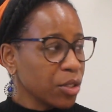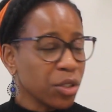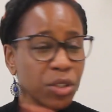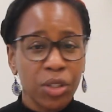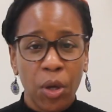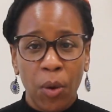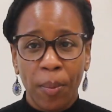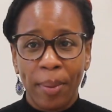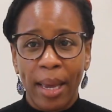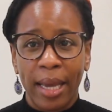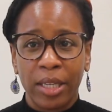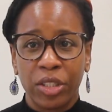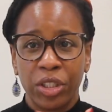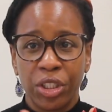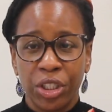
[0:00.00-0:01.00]
just going
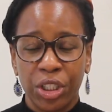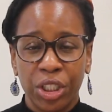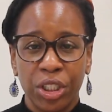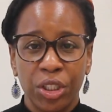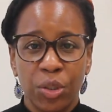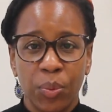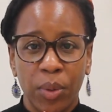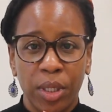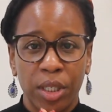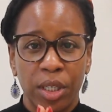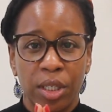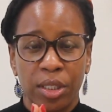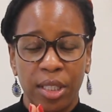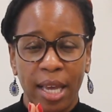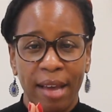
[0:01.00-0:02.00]
back, she just wanted
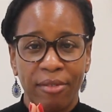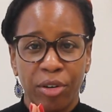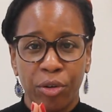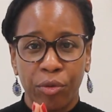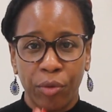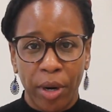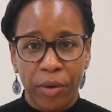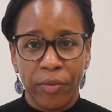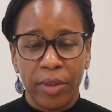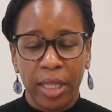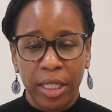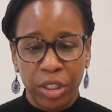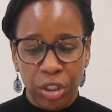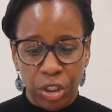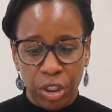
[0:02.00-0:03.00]
us to have a great
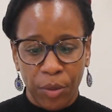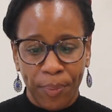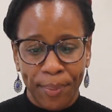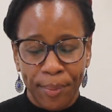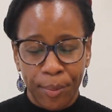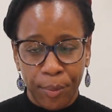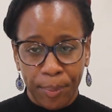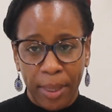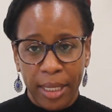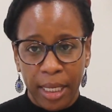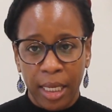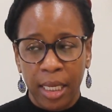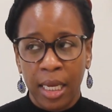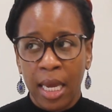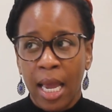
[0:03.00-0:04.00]
relationship with
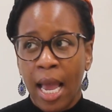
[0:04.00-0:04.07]
money.